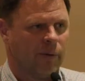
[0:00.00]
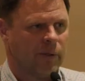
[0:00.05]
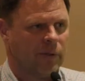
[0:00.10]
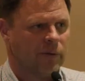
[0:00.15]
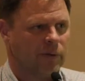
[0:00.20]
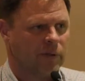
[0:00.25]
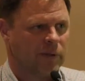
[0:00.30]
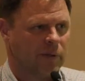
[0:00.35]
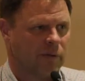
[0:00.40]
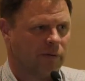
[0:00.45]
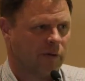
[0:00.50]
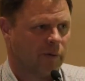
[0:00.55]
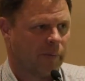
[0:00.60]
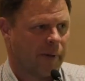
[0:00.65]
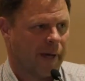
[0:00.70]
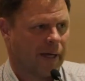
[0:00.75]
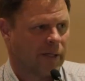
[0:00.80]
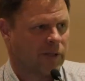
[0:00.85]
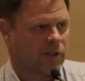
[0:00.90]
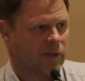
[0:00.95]
use
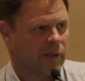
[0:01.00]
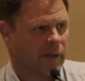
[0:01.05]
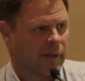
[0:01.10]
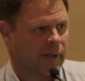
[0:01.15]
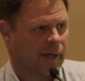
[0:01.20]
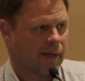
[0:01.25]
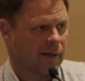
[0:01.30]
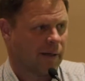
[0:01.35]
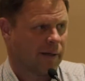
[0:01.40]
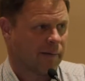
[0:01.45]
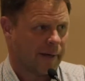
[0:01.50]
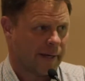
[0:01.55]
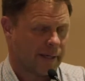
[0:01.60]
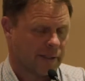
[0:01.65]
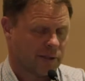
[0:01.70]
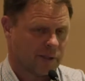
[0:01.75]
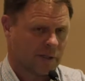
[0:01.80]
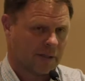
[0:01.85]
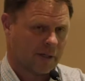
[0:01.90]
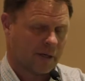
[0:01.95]
silvopasturing on our
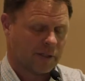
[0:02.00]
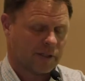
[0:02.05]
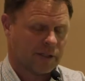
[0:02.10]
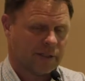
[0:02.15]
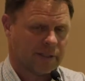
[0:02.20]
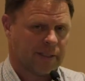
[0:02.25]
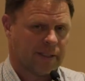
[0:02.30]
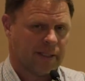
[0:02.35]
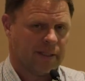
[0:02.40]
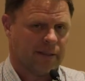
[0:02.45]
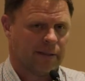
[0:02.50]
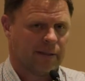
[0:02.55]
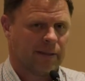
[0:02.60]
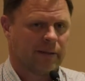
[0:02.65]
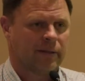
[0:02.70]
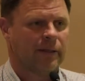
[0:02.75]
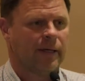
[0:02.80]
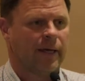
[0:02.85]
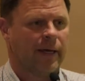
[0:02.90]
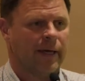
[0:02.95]
ranch in
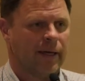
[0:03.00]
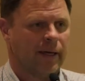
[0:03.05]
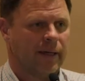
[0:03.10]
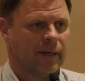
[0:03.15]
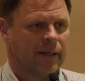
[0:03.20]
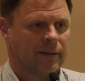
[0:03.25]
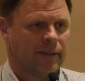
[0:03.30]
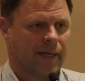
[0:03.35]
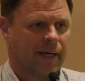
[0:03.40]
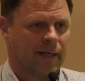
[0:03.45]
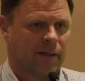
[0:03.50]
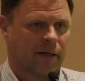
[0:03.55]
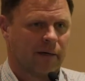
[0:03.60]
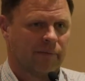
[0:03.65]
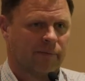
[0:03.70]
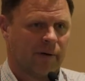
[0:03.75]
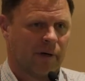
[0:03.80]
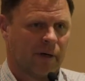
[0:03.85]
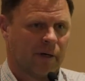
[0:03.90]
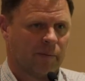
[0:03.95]
Argentina and on our
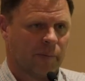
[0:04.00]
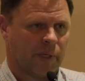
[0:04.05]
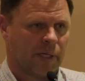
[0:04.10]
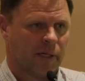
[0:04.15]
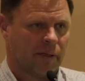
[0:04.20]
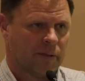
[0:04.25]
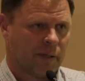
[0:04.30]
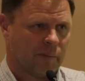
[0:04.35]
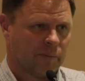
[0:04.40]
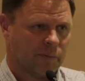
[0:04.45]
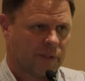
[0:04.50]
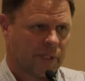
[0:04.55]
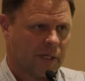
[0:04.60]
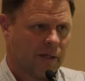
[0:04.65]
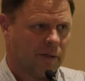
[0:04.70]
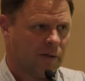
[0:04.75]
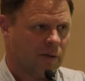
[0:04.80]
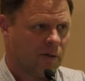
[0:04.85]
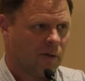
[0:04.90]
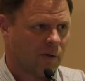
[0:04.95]
farm here in
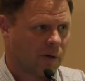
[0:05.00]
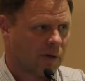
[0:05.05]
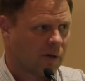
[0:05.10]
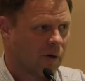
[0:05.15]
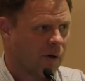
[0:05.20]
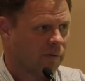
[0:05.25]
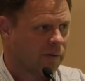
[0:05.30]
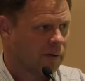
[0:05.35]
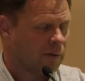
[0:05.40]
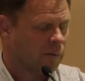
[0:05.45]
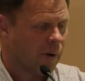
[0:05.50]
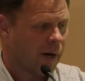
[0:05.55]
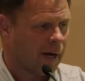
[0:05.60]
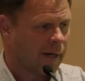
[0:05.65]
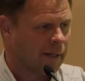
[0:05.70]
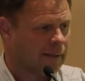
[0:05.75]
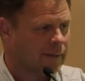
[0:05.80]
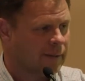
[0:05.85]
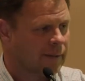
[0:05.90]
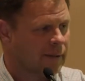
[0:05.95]
upstate New York over in the
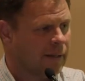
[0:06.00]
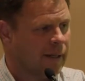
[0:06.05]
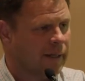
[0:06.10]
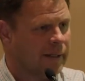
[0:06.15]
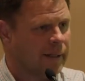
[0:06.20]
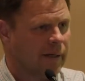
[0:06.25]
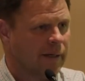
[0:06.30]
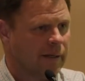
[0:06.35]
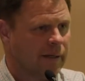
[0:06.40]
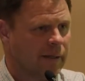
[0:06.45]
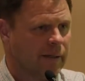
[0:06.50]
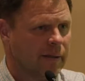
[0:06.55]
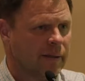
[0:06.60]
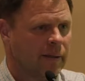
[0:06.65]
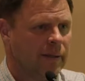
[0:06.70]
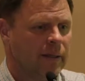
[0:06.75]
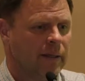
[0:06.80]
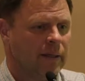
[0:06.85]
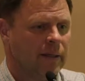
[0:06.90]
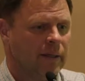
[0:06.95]
Watkins Glen area,
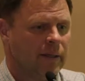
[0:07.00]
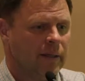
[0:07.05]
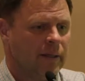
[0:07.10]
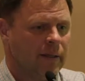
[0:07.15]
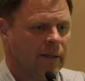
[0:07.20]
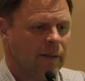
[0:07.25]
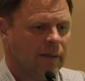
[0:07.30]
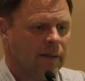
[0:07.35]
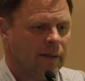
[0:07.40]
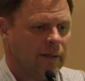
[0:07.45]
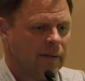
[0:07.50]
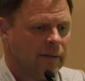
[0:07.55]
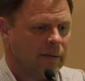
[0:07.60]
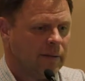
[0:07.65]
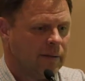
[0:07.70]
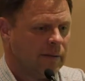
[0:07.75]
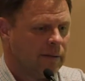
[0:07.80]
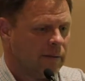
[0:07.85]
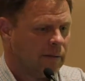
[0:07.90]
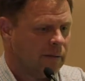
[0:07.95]

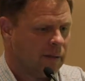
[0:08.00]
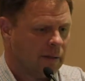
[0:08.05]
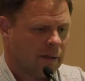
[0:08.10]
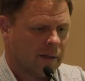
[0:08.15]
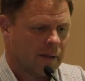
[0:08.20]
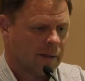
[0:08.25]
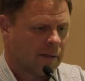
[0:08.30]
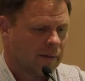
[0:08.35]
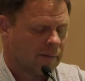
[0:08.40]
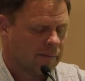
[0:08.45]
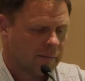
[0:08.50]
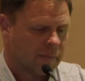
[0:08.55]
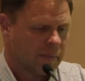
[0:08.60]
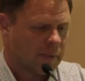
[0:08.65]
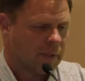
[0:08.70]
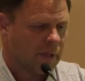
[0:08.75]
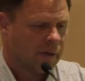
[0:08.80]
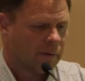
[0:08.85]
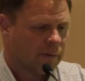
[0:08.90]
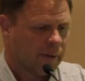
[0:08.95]

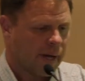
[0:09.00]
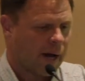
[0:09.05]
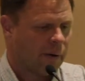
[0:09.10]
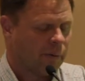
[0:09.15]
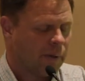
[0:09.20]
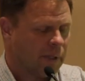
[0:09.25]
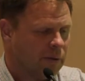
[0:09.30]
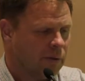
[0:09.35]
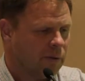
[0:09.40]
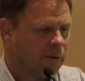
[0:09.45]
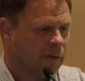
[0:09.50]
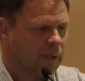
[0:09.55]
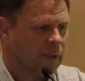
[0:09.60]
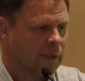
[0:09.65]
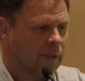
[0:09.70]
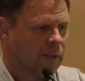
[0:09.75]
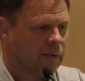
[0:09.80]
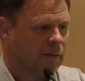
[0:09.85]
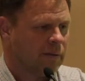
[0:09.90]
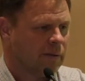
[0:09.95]
to how we do it
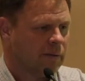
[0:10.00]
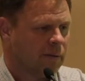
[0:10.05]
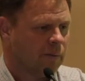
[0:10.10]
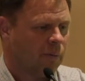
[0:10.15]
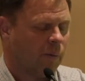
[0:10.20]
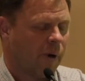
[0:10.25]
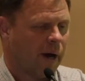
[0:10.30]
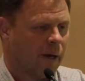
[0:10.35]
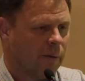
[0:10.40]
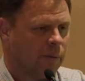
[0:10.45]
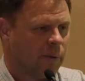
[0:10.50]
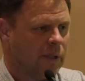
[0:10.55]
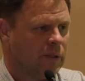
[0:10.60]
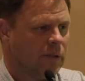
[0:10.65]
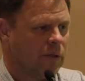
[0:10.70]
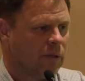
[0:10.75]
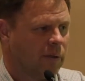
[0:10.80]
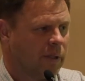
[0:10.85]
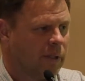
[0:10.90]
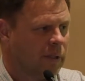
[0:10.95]
and why we
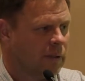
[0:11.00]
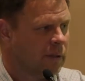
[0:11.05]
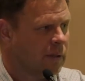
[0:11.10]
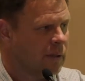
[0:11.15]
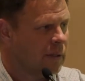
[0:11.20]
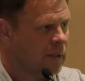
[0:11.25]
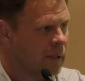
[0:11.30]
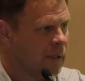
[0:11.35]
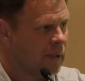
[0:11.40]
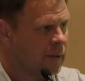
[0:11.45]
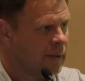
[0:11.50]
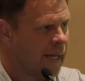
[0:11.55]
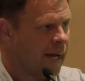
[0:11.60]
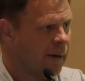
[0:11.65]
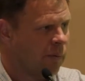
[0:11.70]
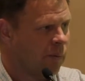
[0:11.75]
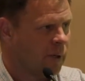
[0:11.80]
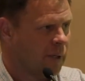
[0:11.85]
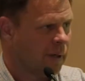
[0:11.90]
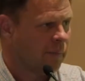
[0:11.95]
do it. And that
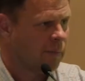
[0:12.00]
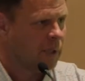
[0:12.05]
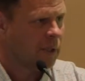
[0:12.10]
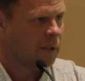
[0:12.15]
what I'm going to